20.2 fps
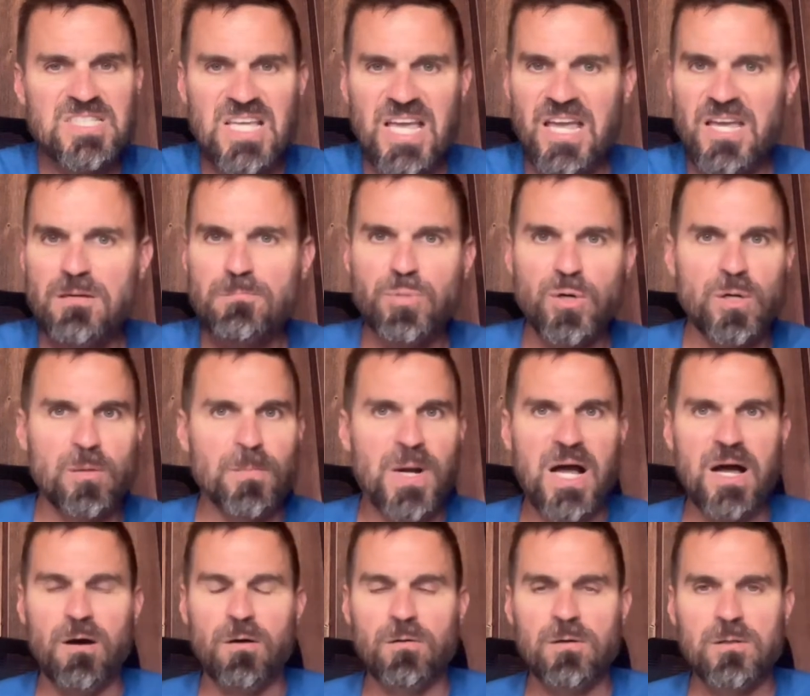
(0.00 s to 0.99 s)
ten per
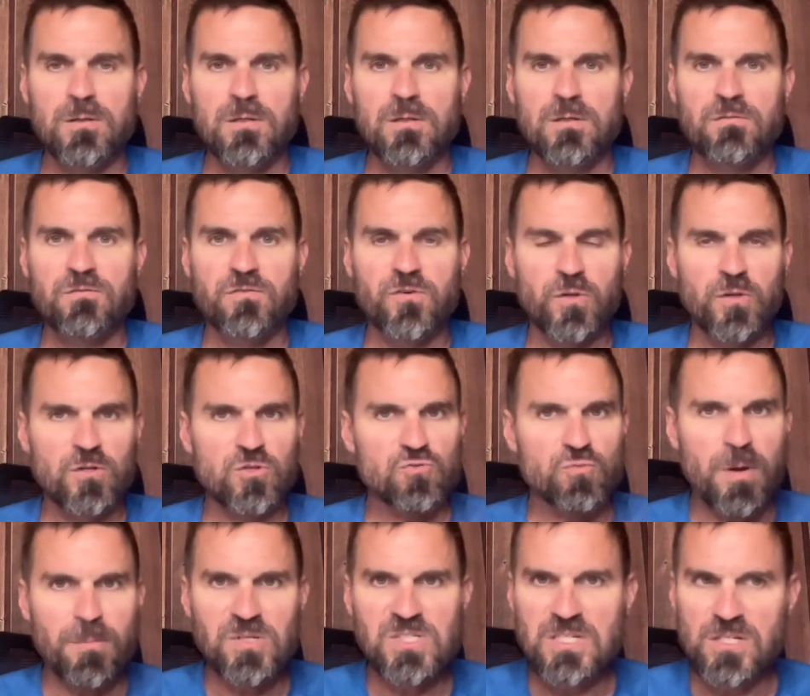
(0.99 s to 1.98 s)
mile for those
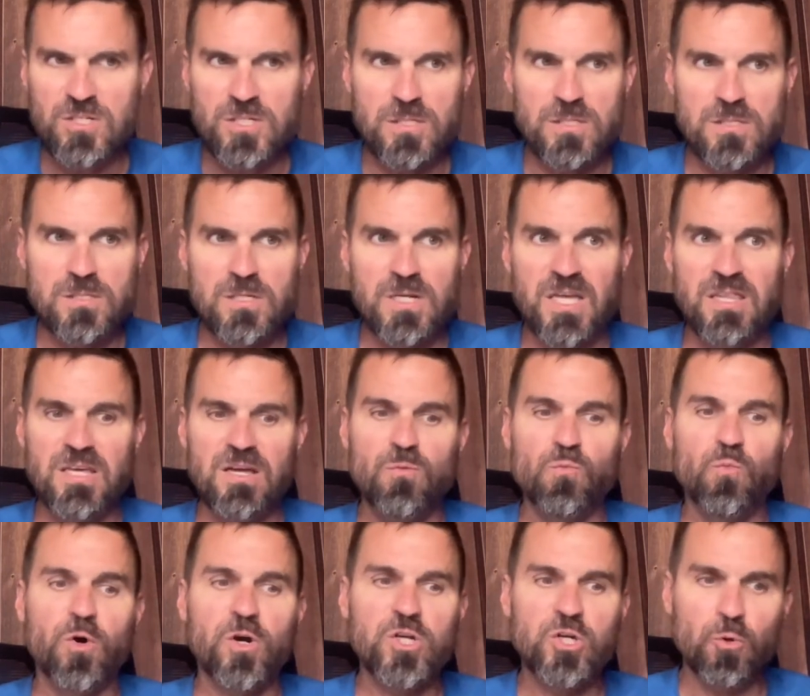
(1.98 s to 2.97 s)
repetitions, and then
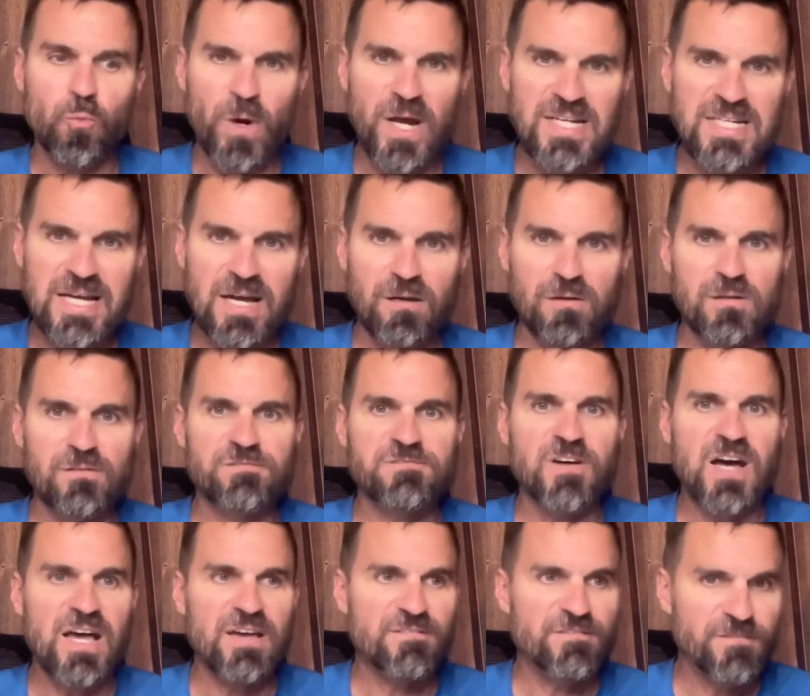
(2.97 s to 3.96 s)
work your way down to
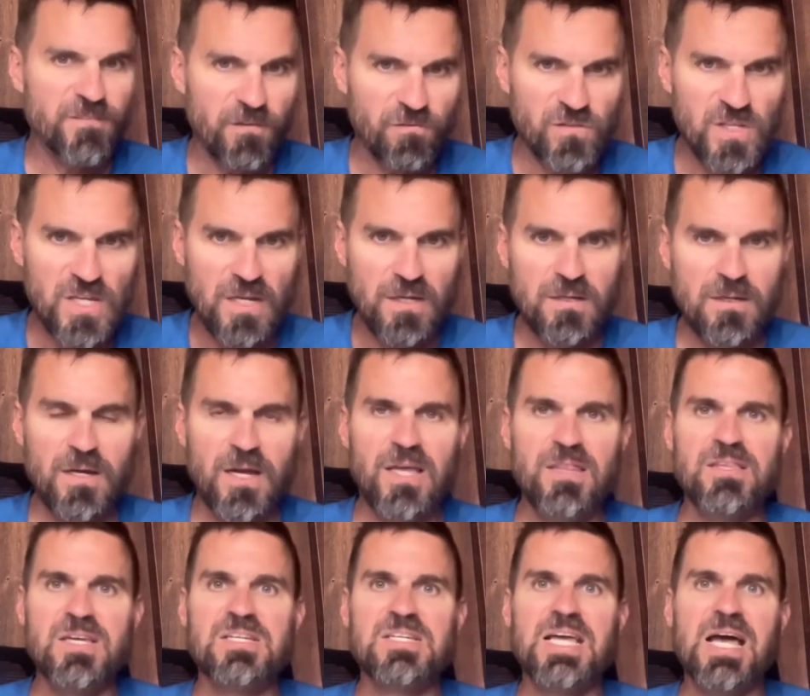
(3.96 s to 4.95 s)
550, and
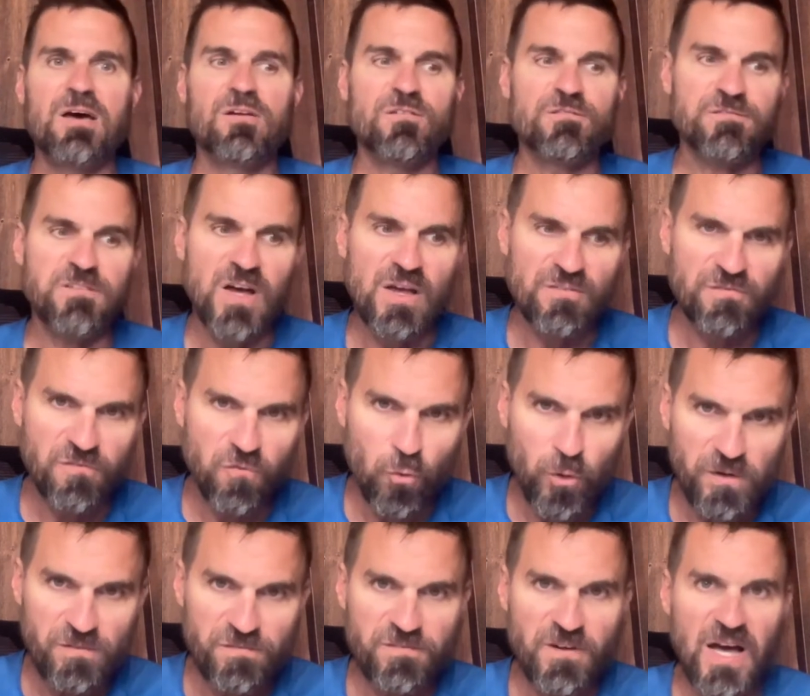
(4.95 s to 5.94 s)
then down to
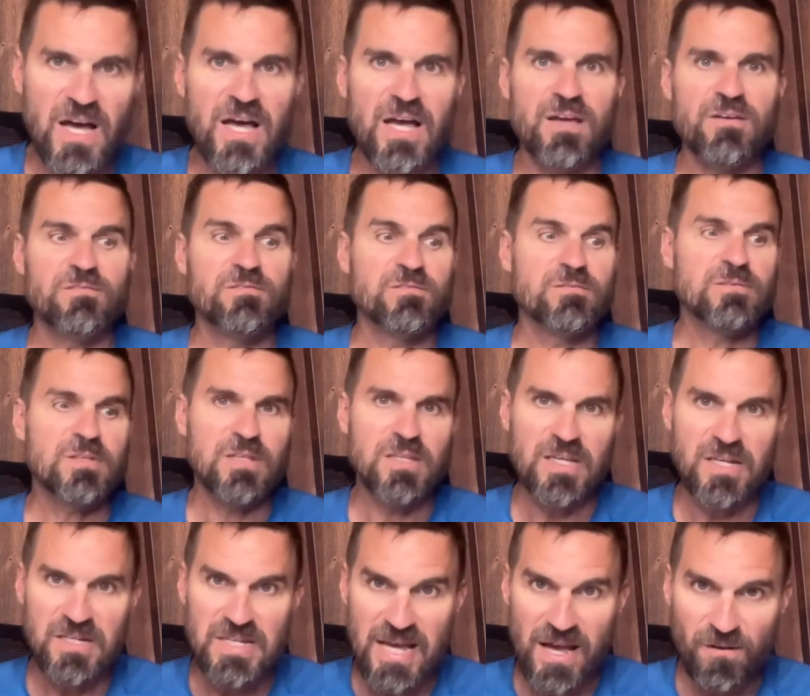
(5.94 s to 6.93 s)
545, and
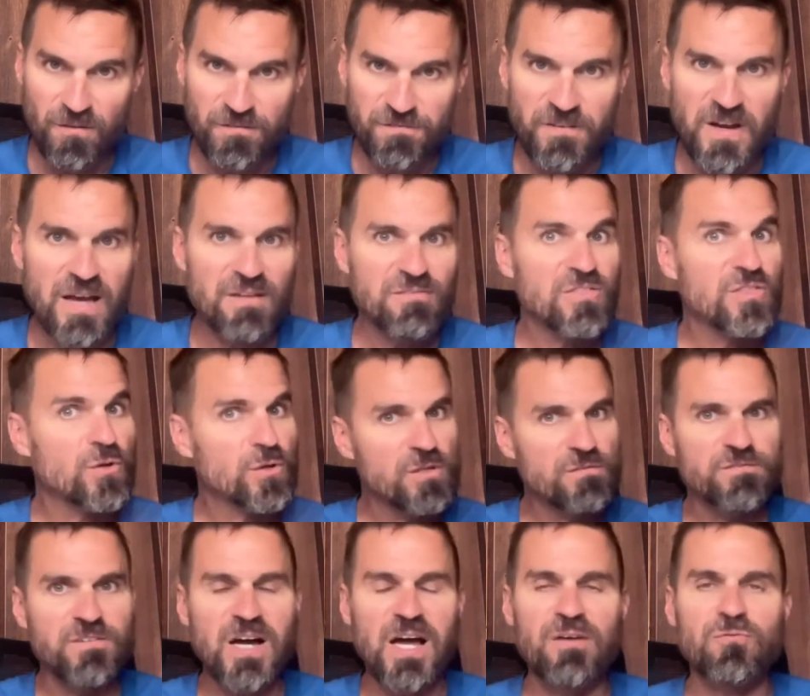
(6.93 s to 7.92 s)
then down to
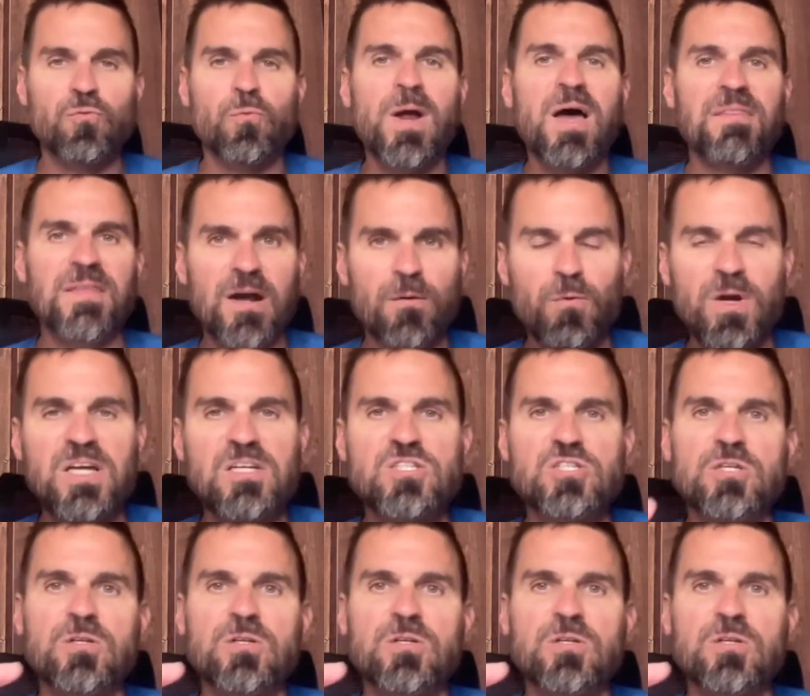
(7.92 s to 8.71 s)
535 around that range.